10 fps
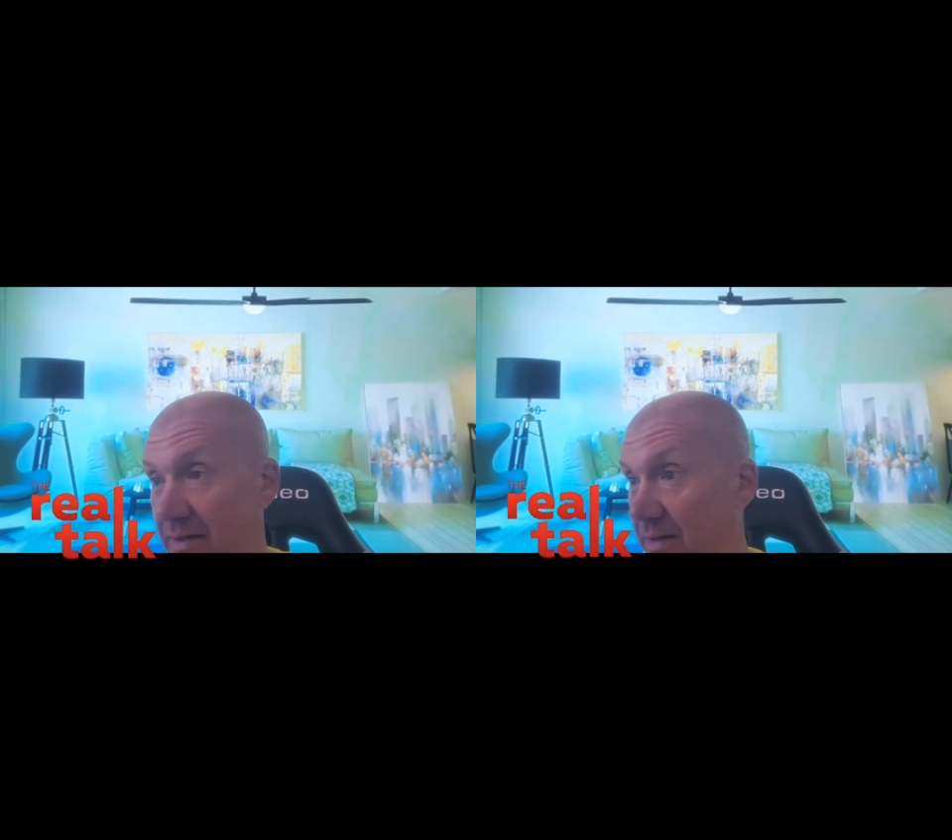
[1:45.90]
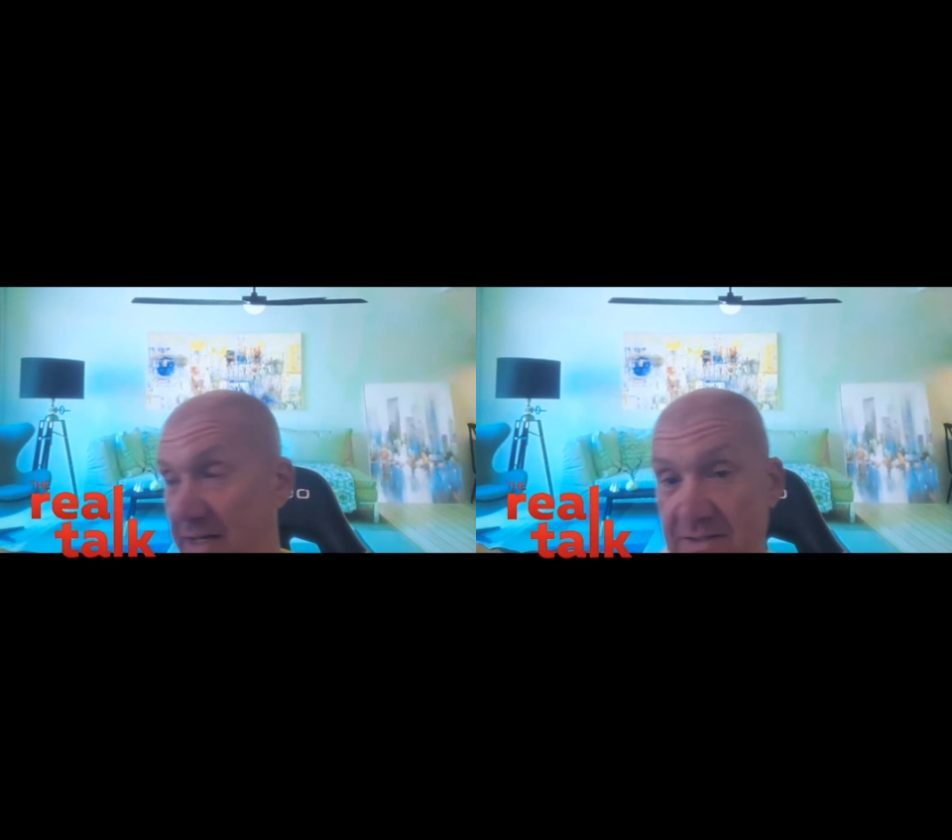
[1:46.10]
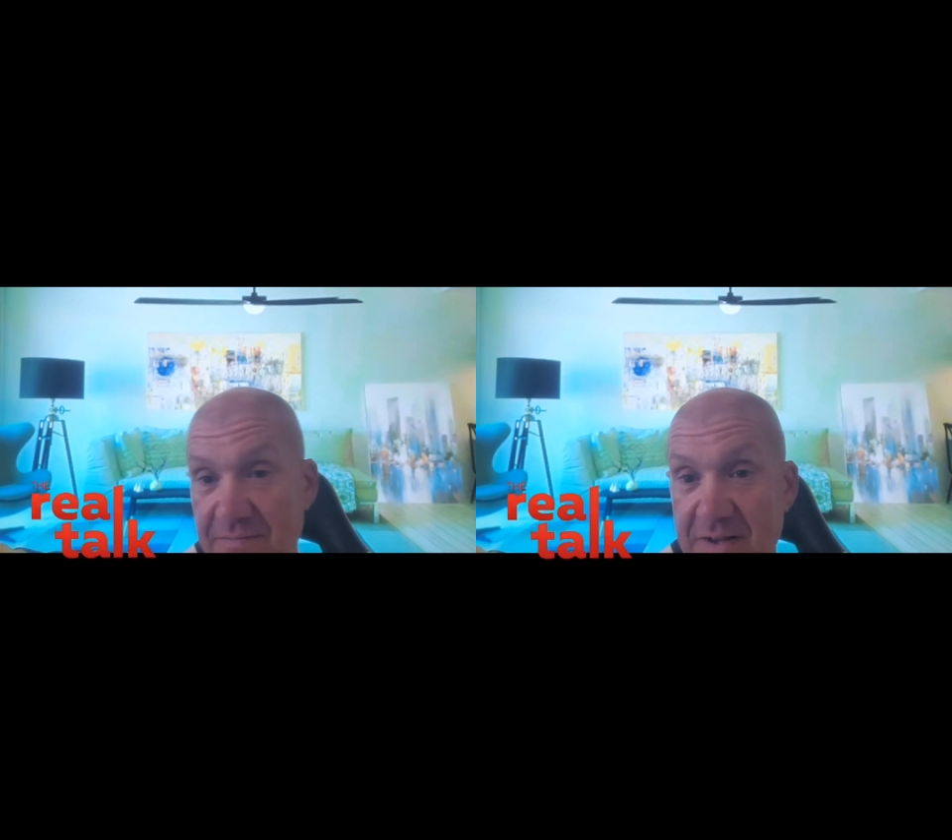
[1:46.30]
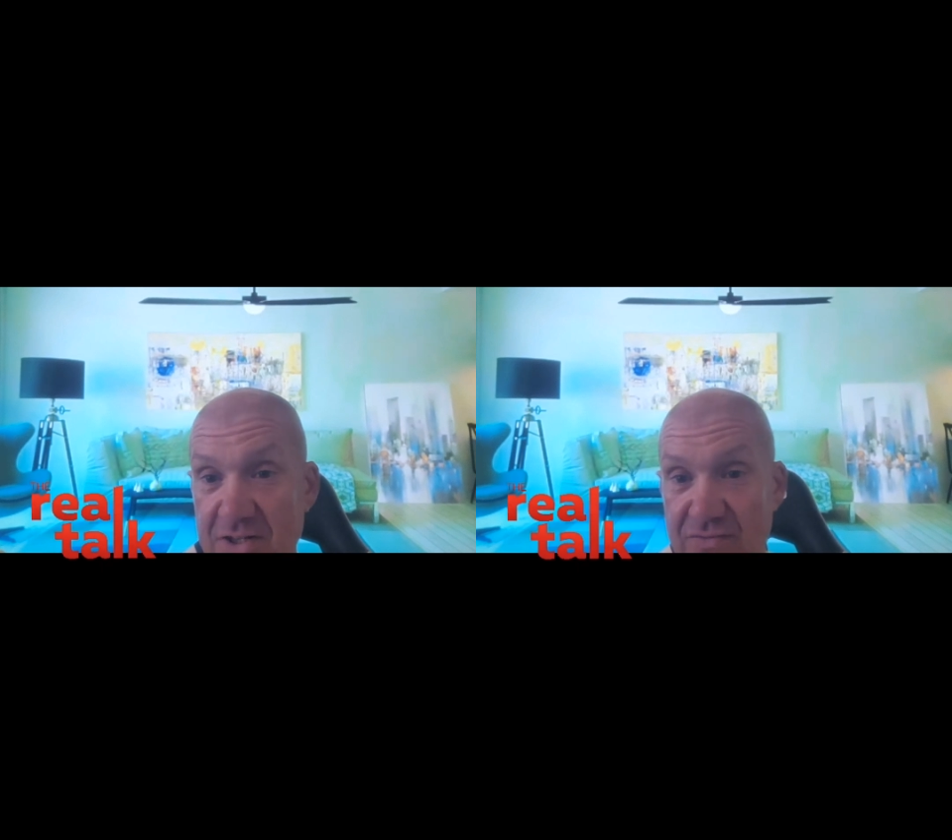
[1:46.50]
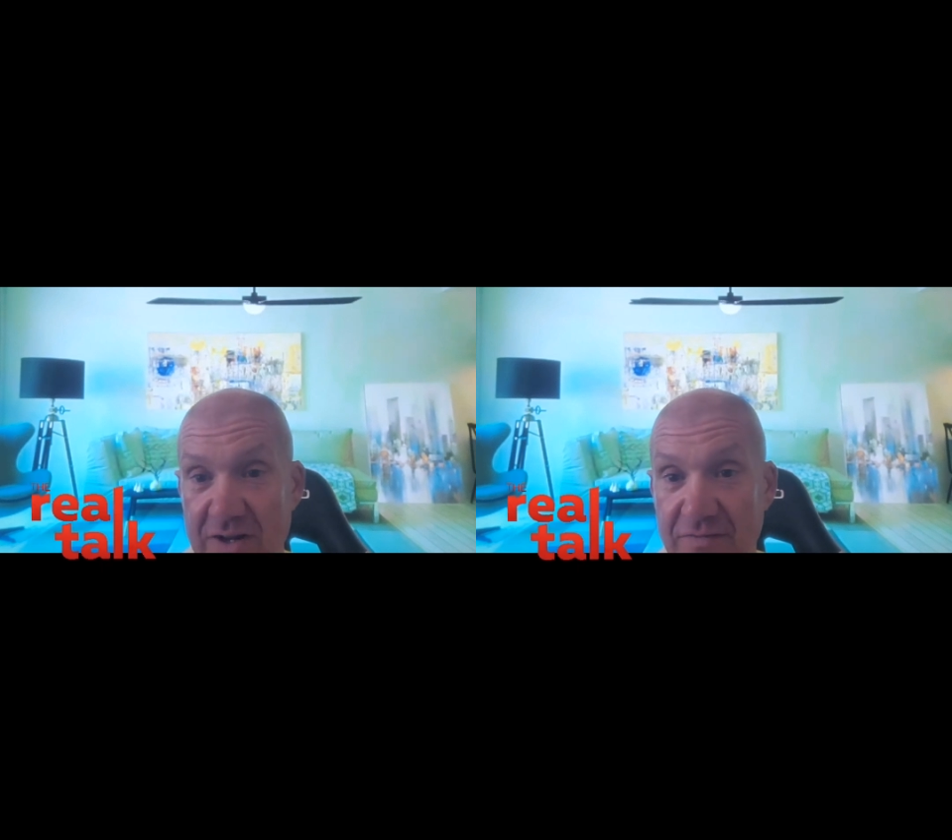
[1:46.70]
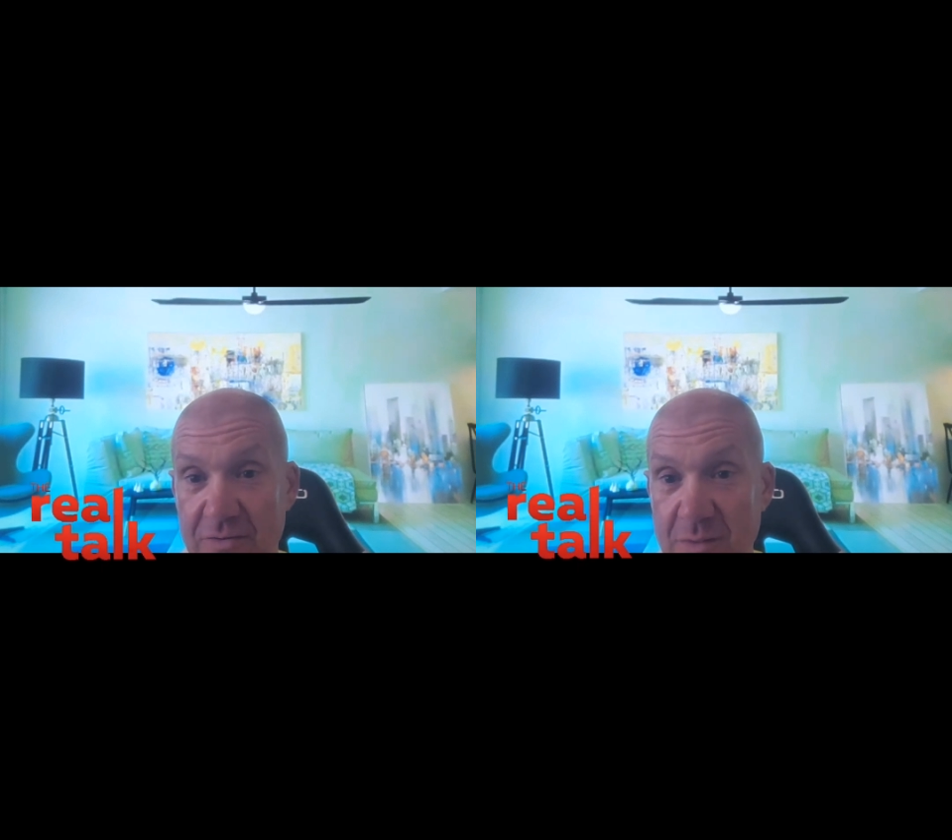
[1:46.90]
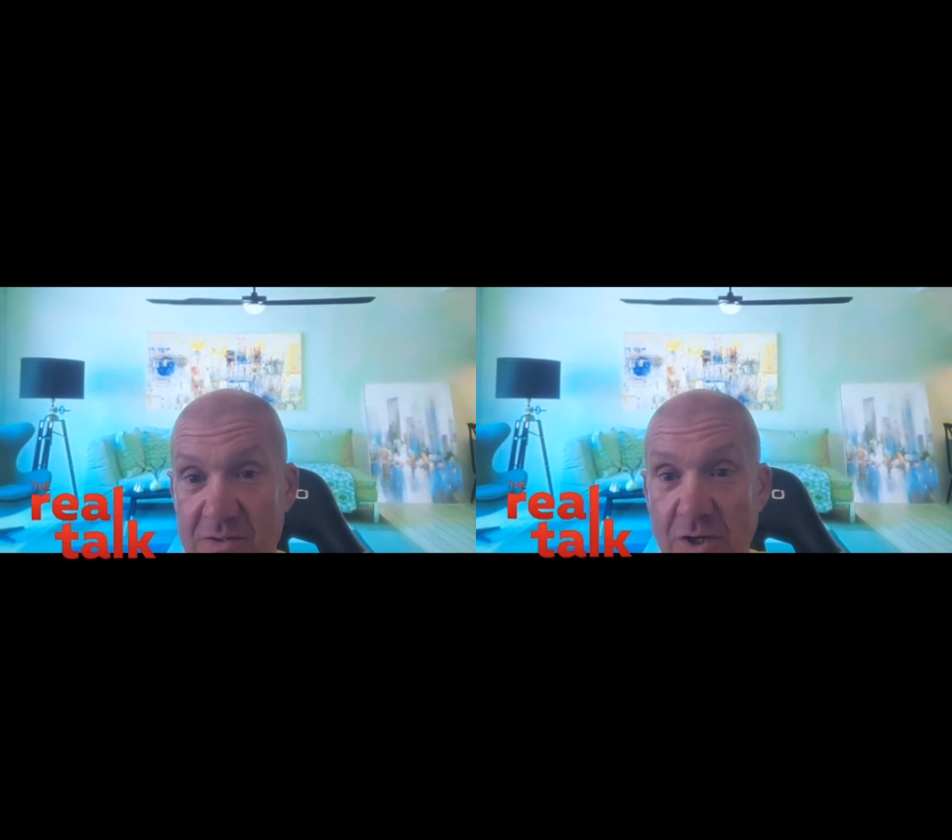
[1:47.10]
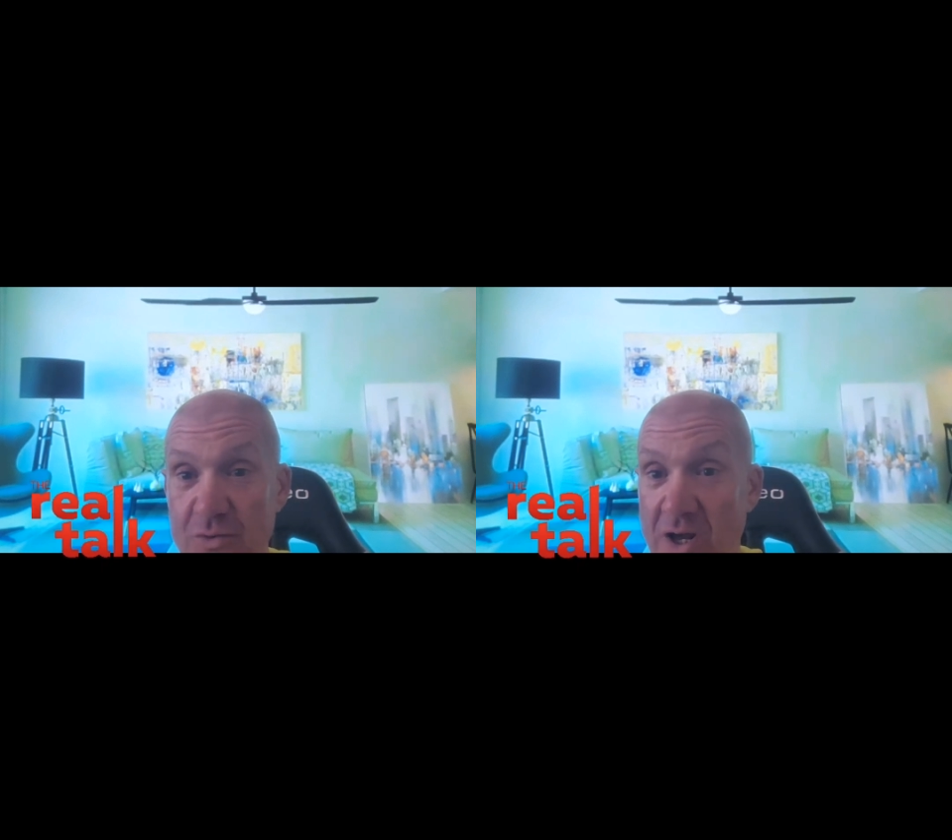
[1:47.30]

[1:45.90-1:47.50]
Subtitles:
there's a fence around the field, someone tells